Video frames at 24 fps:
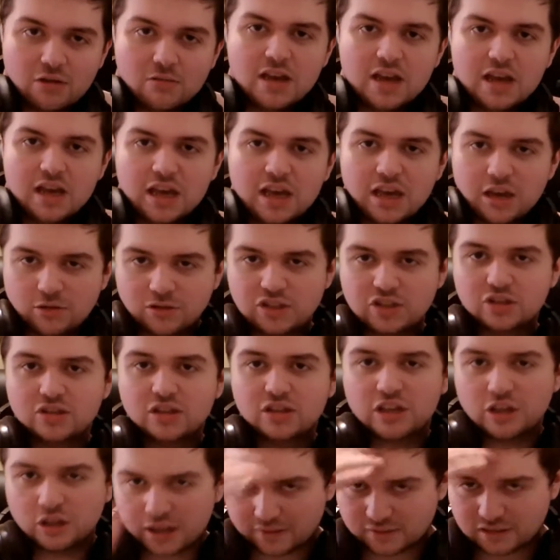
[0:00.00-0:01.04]
He was stood there, you'll
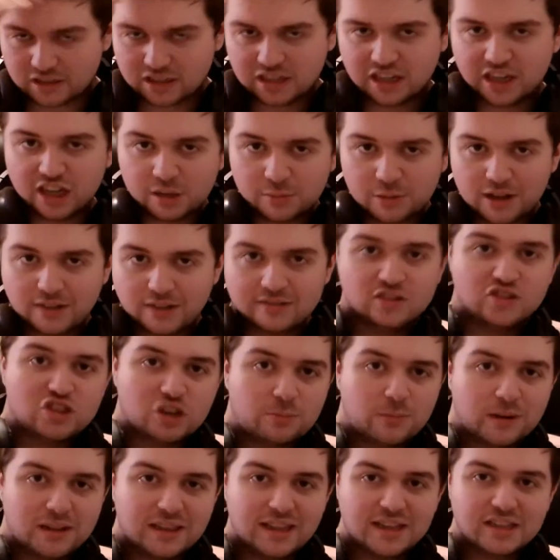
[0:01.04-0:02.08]
have to kill me, I'll have to chop my
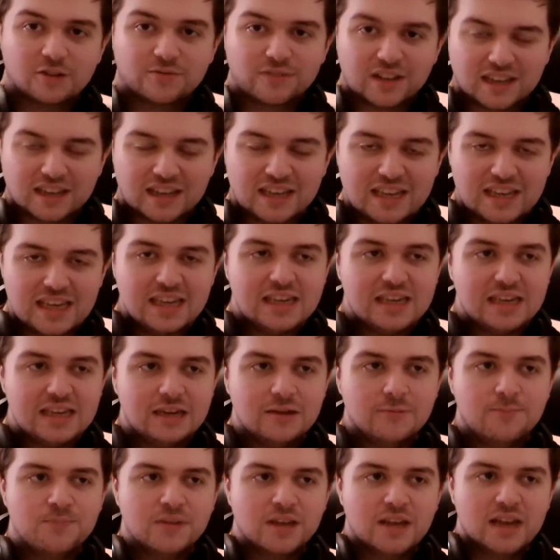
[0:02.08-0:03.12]
legs off. Like, he
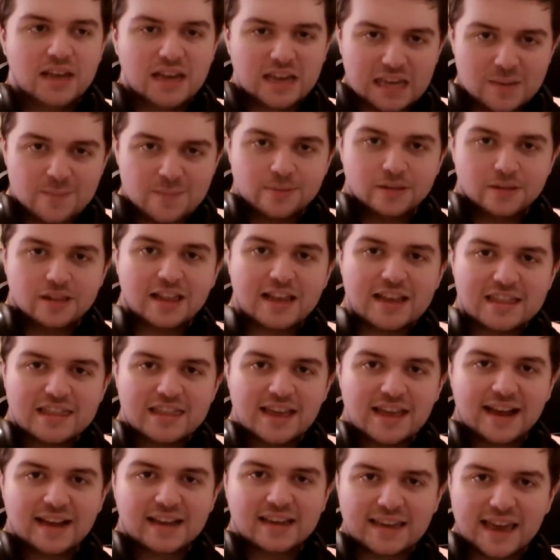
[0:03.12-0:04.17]
played
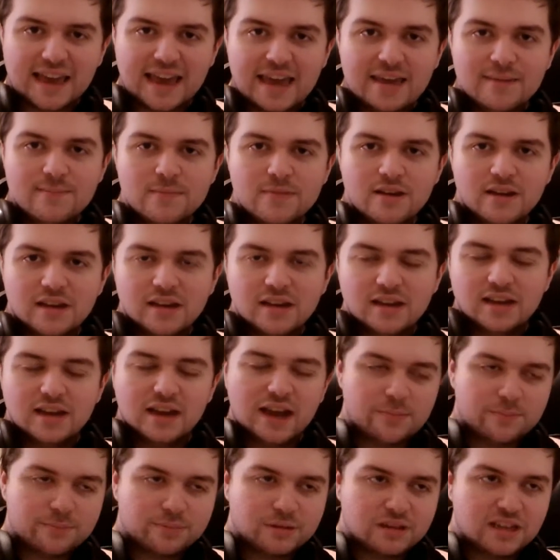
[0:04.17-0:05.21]
that game
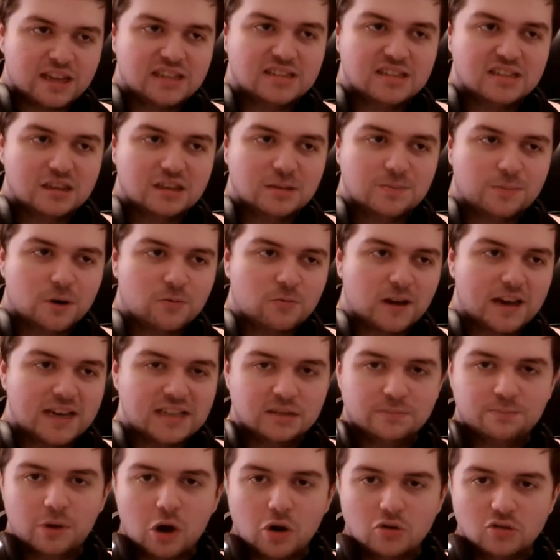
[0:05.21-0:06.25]
and played to the point where his
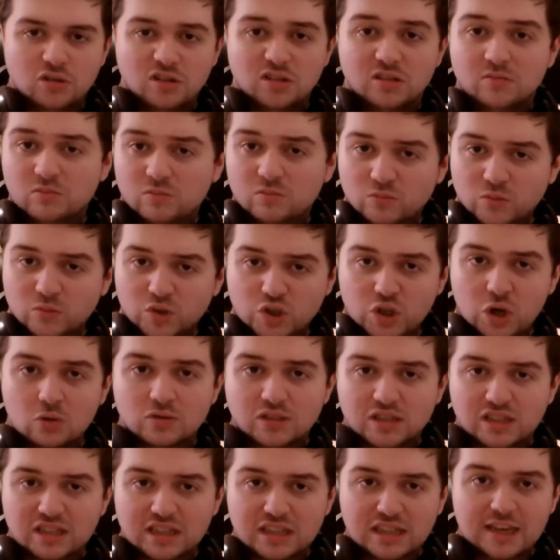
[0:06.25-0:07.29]
opponent chose
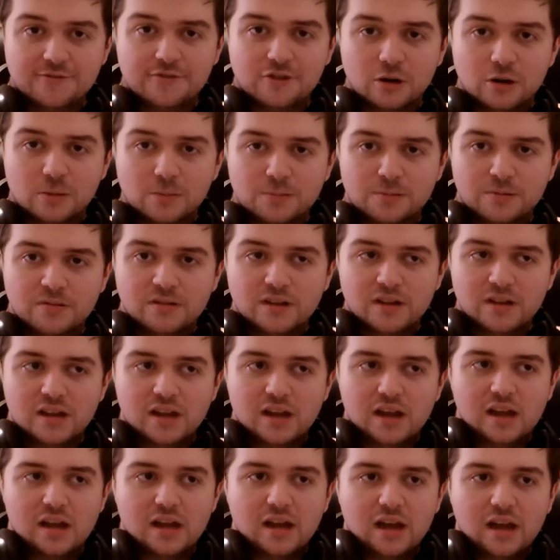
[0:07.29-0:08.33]
to give up.
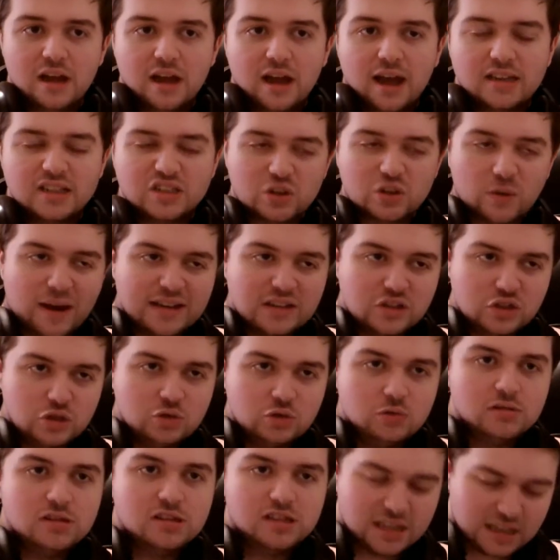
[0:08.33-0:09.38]
So I do
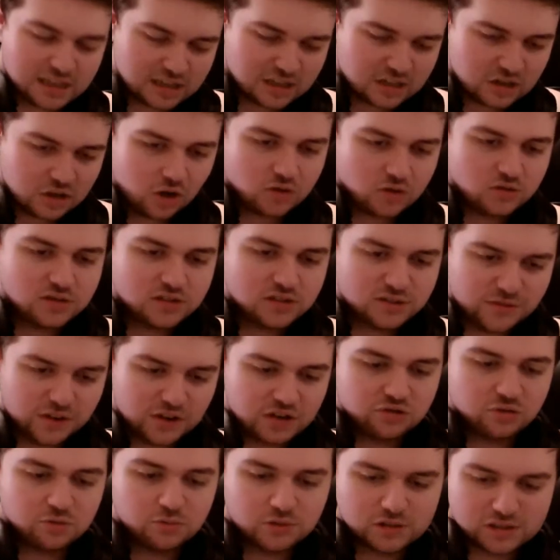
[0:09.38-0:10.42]
think Gon's victory
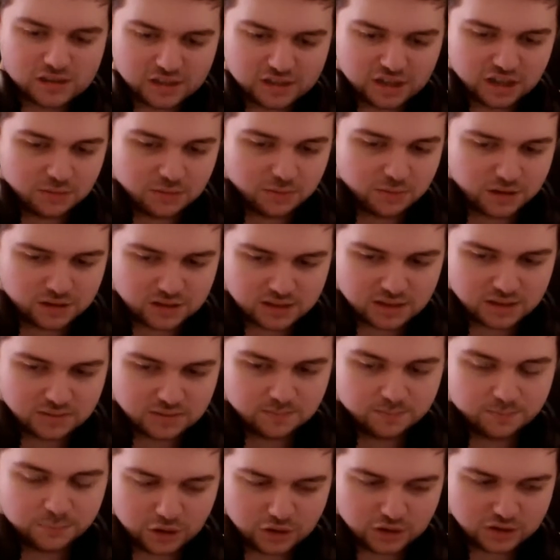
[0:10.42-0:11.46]
was legitimate.
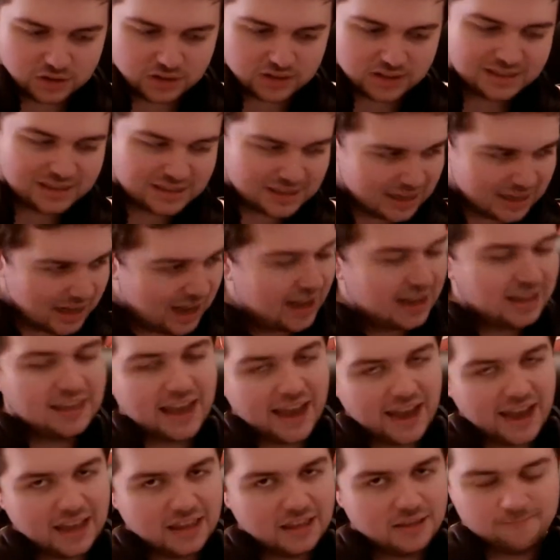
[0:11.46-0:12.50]
But, again,